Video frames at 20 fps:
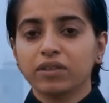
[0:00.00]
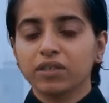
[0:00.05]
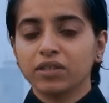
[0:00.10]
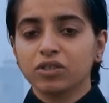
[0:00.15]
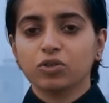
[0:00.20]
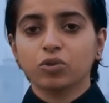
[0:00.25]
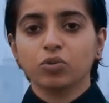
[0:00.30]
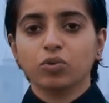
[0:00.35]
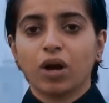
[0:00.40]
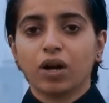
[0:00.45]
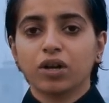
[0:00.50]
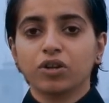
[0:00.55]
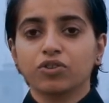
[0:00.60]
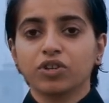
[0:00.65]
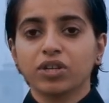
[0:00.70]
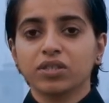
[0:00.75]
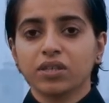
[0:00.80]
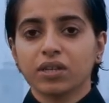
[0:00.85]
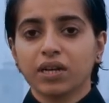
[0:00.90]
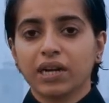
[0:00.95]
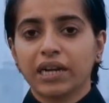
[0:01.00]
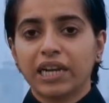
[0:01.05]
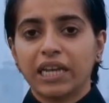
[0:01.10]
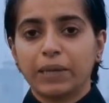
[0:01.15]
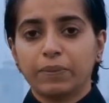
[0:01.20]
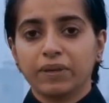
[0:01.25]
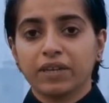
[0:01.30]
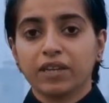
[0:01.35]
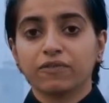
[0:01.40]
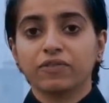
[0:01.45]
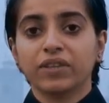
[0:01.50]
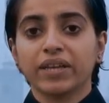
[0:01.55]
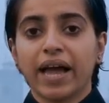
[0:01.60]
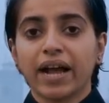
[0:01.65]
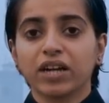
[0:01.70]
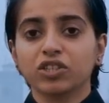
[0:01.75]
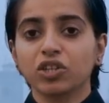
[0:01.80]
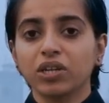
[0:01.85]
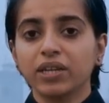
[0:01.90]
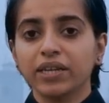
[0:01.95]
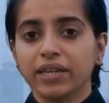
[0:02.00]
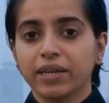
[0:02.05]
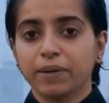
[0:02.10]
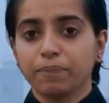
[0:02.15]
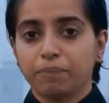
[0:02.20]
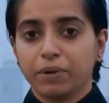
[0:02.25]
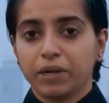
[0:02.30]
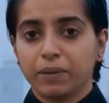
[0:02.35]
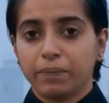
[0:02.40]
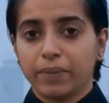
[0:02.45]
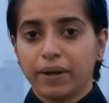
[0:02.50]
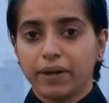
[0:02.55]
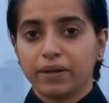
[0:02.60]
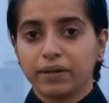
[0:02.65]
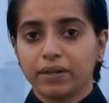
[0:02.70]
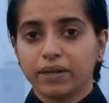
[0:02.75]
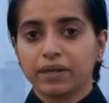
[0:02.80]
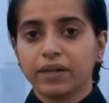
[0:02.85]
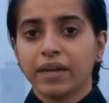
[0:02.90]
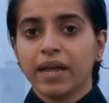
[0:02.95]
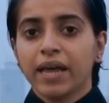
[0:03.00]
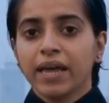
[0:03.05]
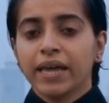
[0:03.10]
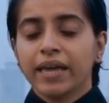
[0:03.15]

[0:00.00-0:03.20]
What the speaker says: these two countries are claiming, if they actually implement it,